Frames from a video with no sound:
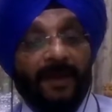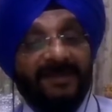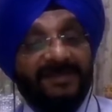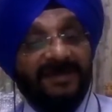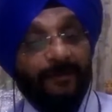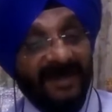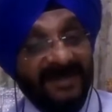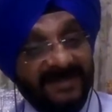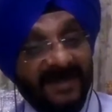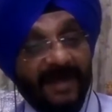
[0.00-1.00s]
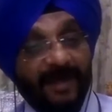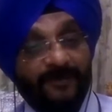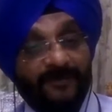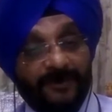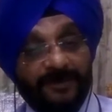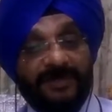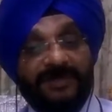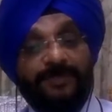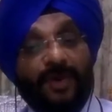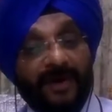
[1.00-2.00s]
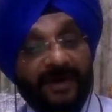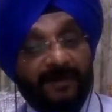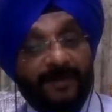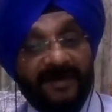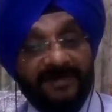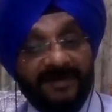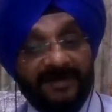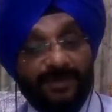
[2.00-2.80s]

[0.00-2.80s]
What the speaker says: It's the best time for the small enterprises